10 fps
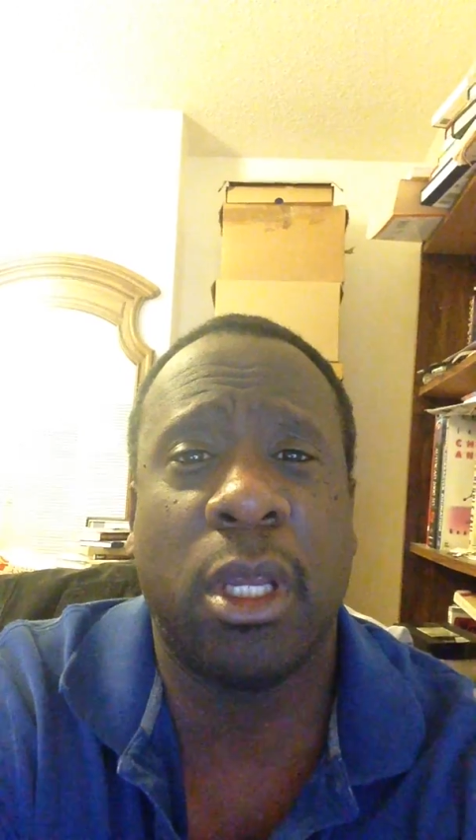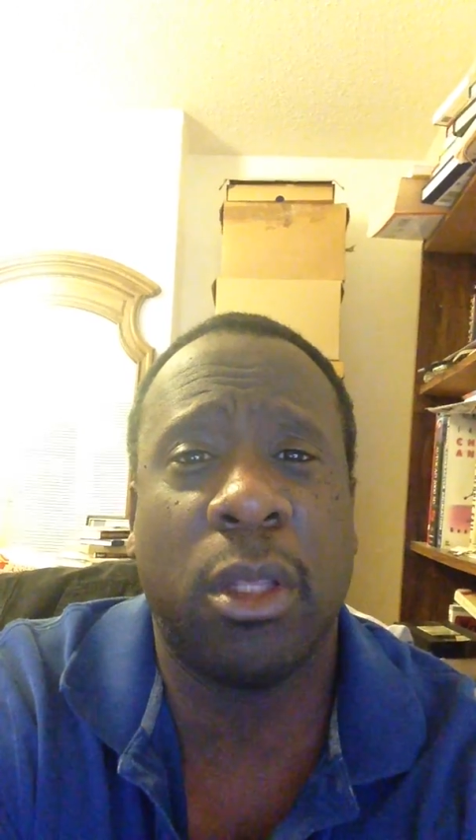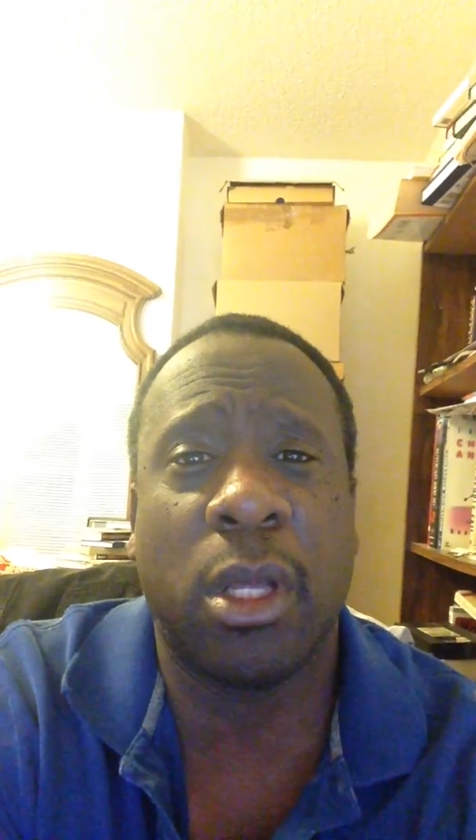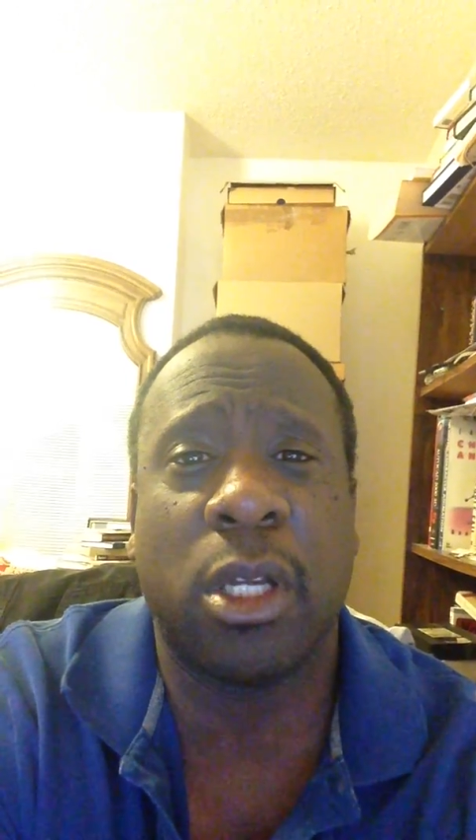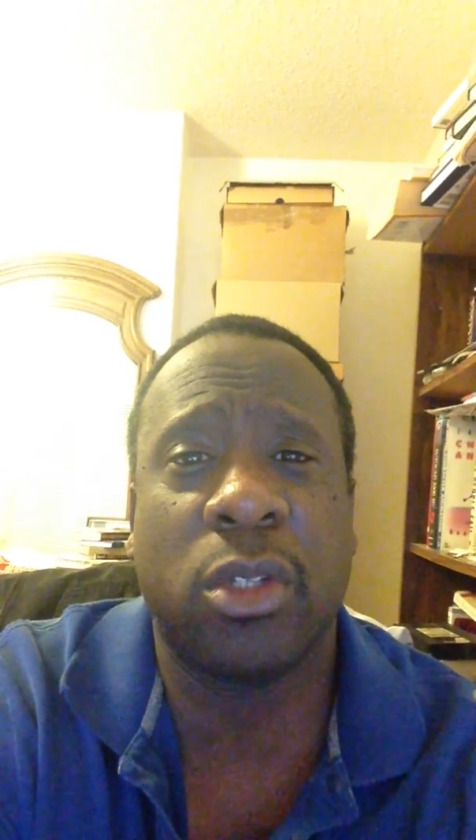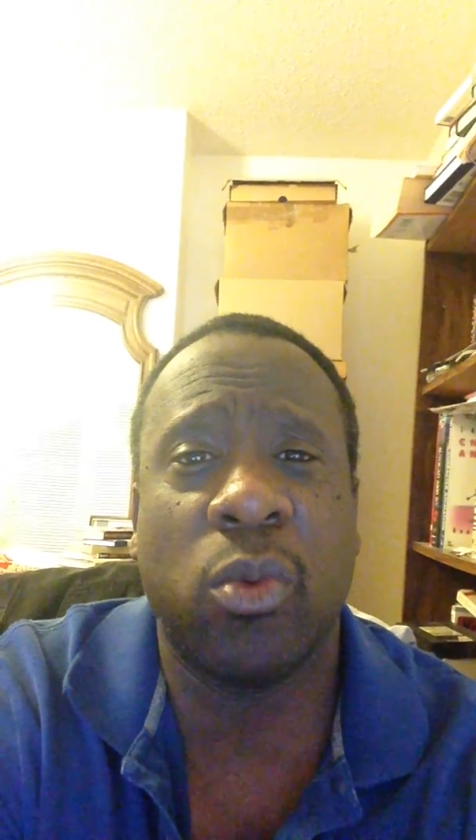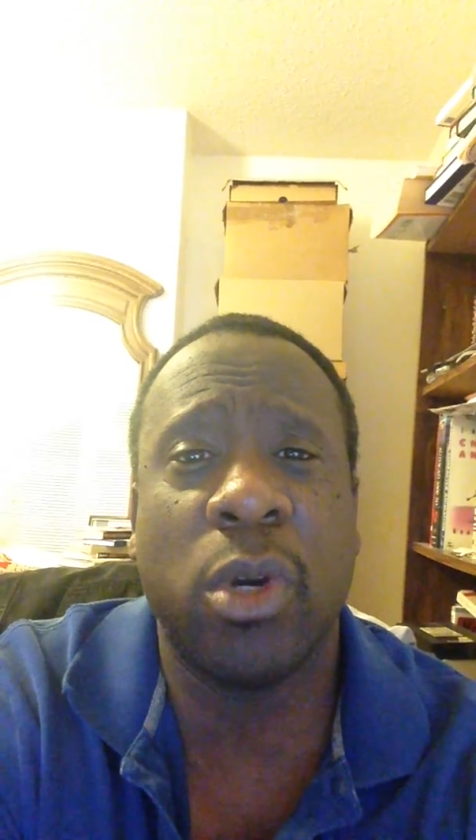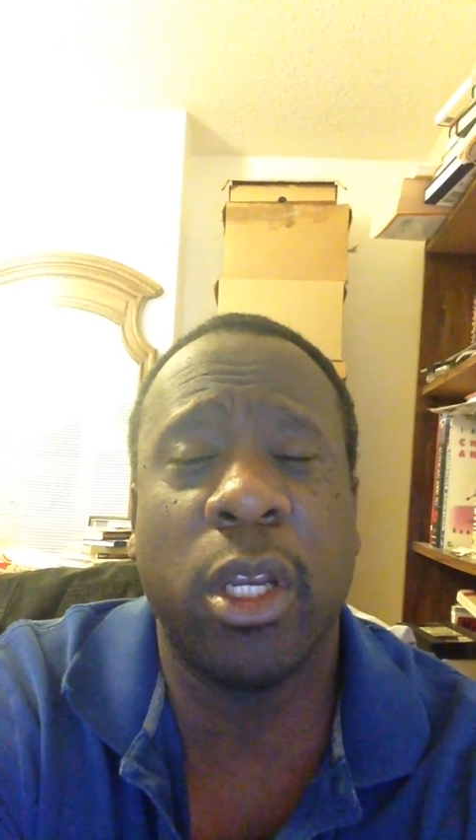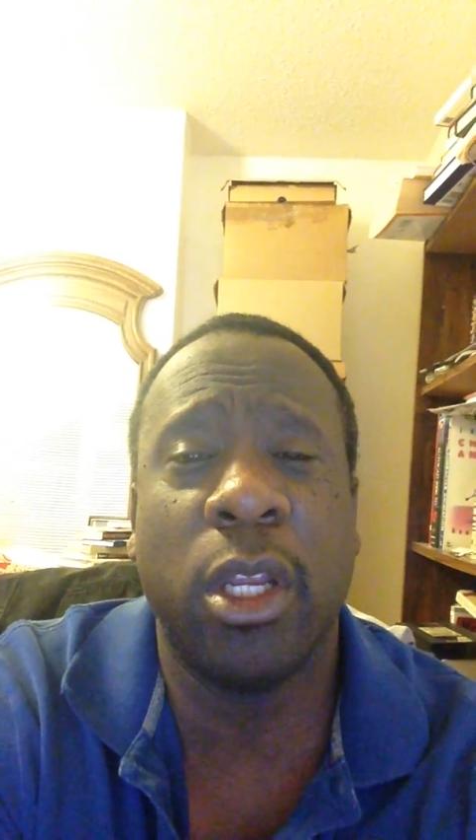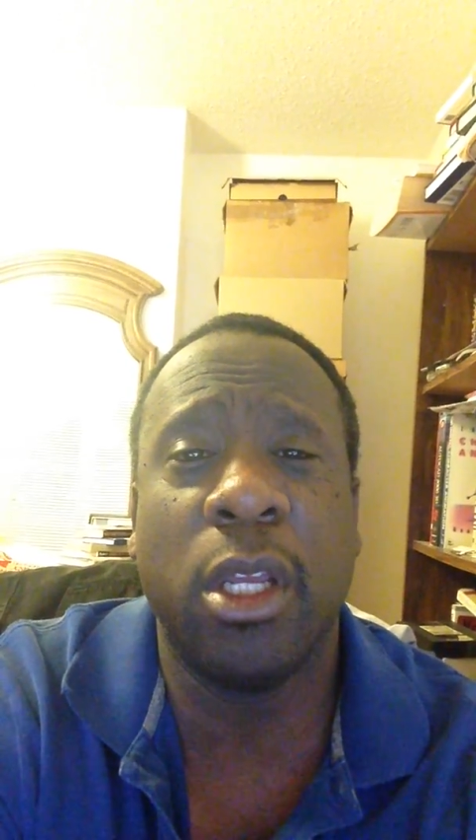And lost
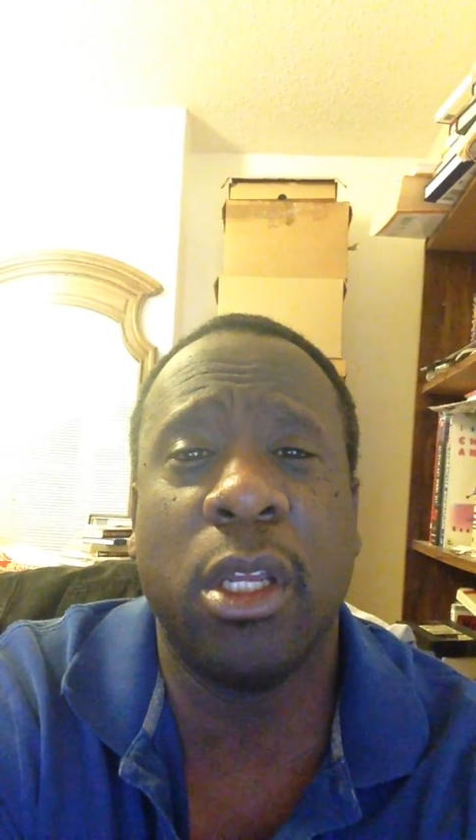one.